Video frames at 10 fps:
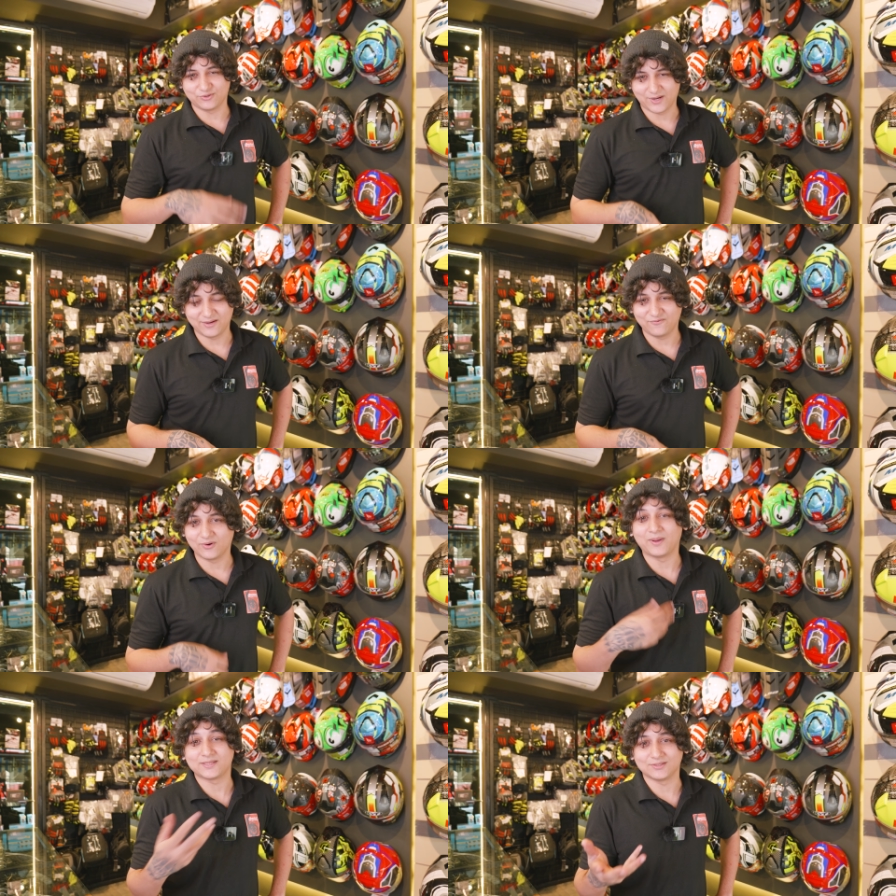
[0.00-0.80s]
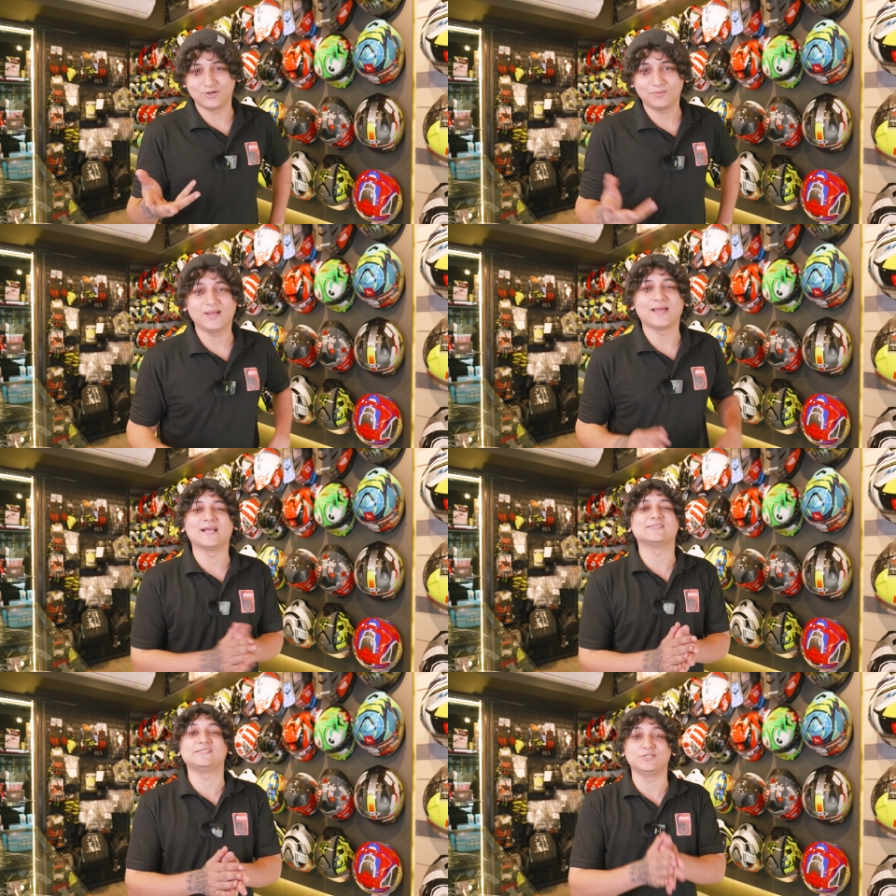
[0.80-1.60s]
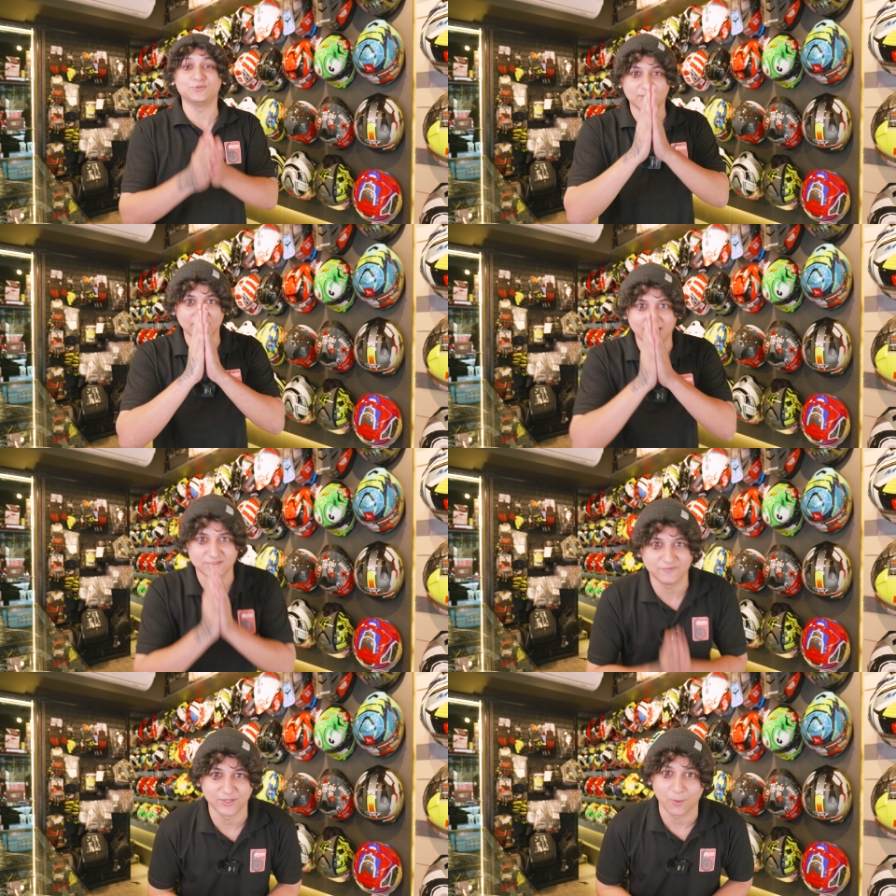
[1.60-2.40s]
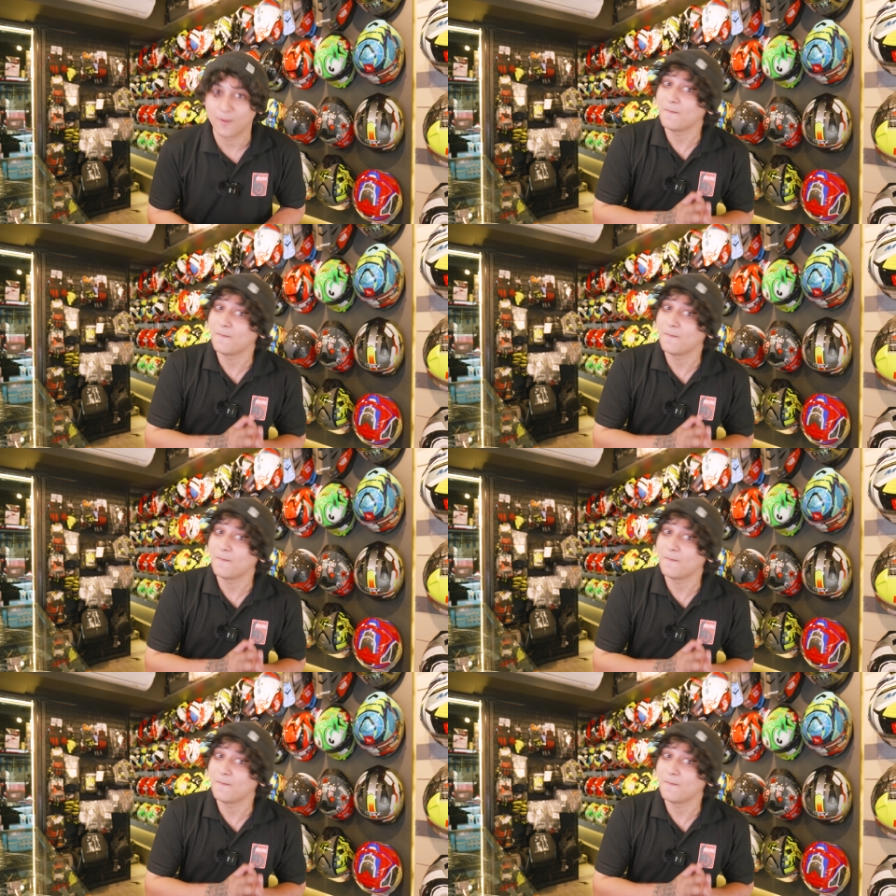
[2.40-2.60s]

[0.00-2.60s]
Orion from Bikester Global, and I'll see you in the next video.